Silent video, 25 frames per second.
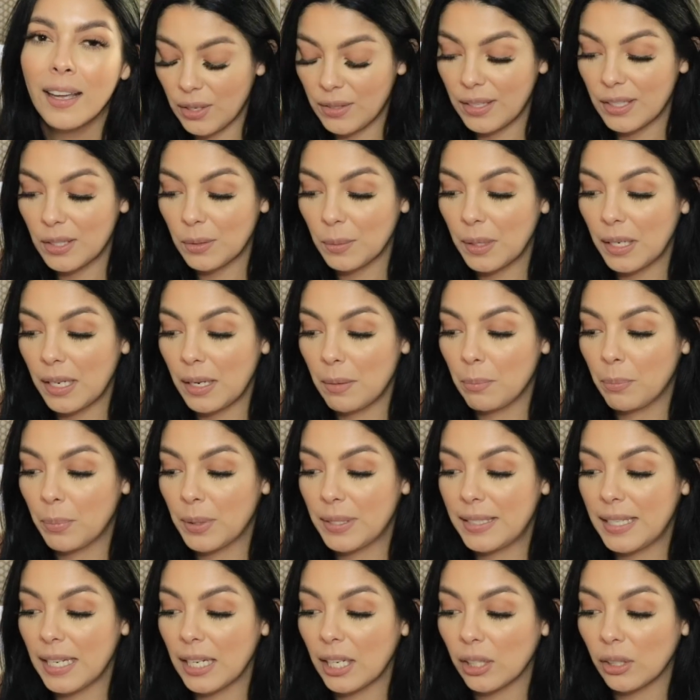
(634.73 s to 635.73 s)
And this one in
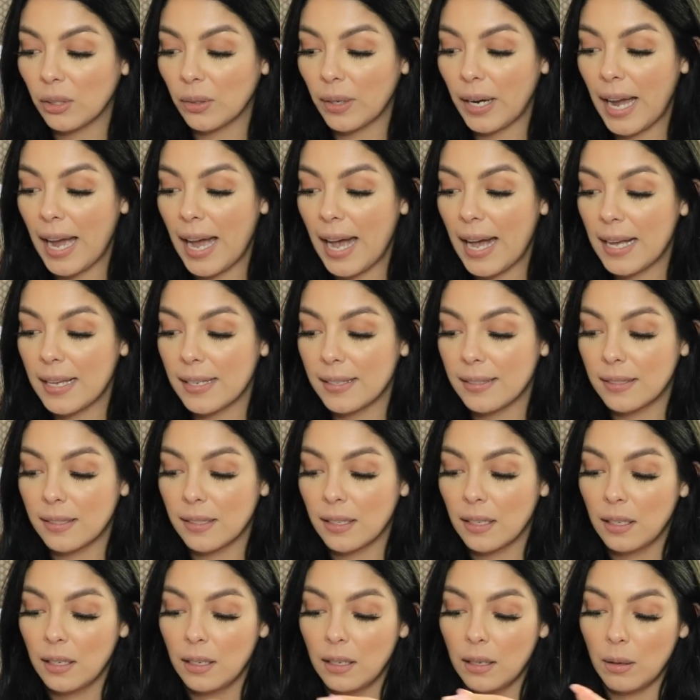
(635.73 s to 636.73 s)
particular has